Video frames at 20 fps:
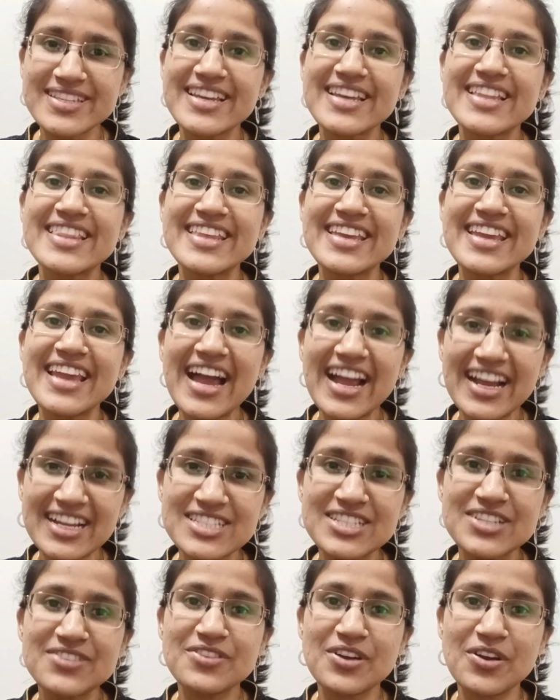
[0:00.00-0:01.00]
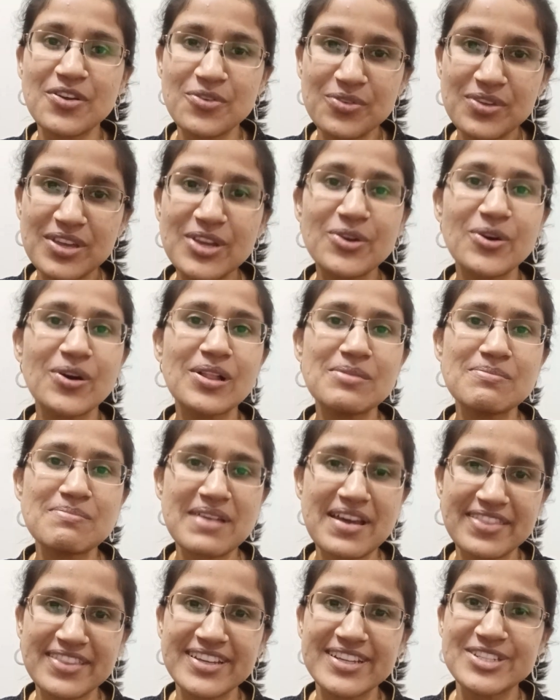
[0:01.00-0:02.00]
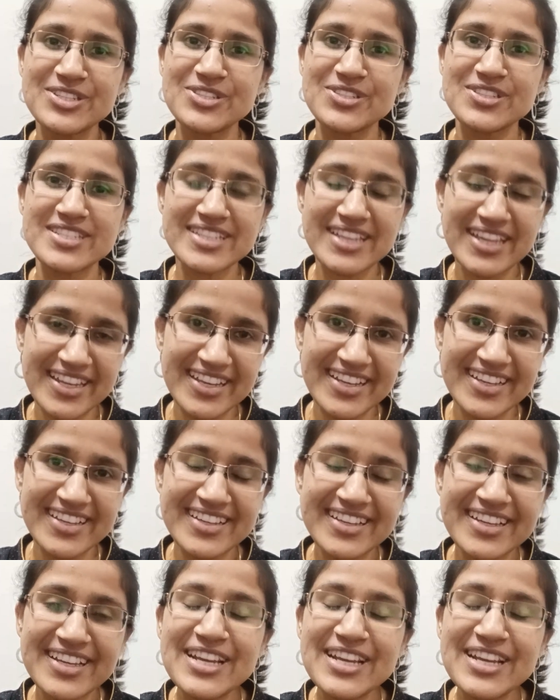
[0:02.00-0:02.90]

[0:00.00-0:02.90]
the active recall method to study.